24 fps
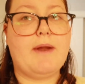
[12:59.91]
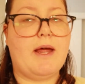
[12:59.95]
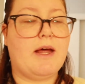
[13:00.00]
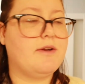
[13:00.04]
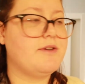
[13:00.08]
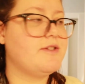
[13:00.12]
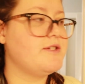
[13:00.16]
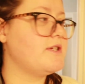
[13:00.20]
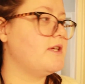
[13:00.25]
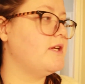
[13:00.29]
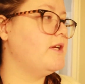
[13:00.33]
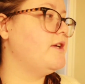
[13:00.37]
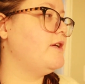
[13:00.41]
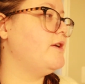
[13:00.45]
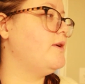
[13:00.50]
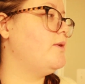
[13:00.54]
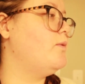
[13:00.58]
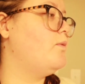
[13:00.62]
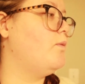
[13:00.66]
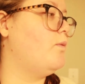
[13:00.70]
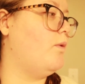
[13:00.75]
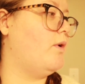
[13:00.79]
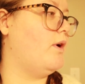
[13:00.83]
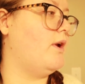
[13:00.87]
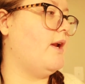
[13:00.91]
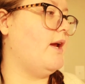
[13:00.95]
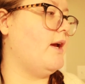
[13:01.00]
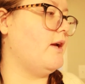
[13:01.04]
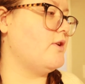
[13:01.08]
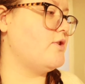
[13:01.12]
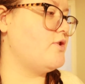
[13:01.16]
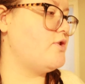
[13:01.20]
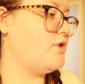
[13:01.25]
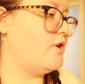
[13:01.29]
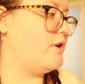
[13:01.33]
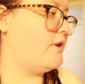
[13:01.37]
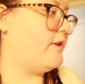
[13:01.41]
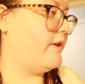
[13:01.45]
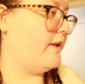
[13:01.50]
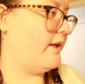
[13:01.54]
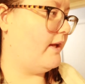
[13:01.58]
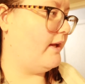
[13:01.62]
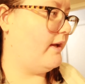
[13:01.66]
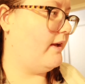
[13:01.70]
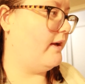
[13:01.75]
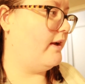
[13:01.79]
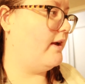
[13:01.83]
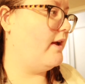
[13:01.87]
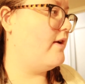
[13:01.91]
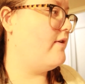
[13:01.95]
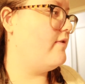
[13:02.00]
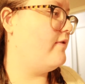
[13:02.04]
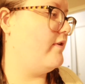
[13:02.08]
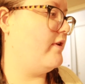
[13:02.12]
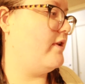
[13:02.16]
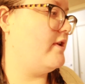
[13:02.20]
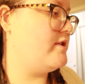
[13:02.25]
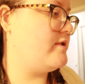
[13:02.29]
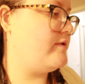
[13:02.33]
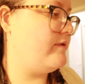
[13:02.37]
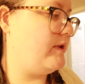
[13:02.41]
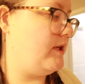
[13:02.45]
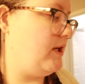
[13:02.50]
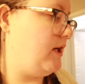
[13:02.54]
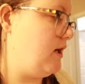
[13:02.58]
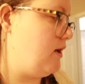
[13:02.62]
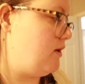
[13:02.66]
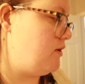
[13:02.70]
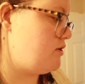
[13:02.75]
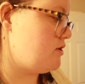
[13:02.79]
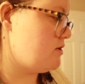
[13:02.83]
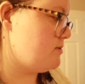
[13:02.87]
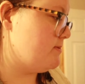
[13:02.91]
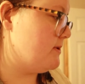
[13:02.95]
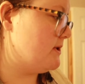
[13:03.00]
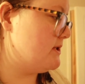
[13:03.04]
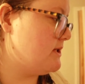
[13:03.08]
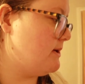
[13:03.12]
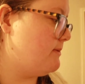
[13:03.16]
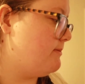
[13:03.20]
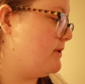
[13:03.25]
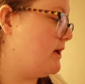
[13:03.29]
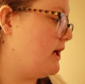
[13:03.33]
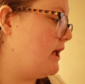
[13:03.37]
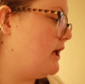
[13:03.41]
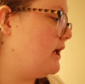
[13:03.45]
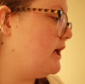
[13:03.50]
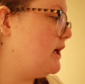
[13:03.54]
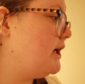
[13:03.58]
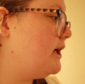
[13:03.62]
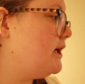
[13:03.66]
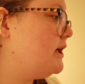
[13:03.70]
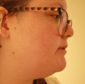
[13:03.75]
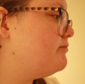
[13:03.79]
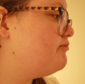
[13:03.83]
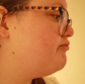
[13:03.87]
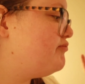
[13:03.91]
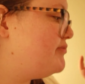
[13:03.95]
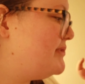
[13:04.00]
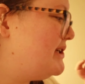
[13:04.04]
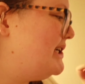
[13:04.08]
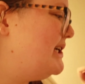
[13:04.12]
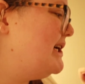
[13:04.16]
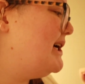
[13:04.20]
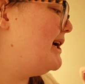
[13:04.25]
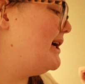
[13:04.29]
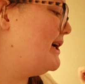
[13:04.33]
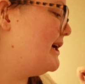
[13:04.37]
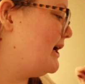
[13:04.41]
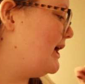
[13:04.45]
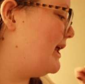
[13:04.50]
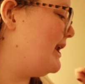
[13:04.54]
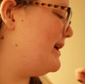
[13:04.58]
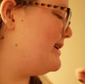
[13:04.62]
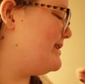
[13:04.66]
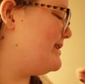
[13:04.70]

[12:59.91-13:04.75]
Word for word: now just gonna do one extra thing for this video just because I'm getting kind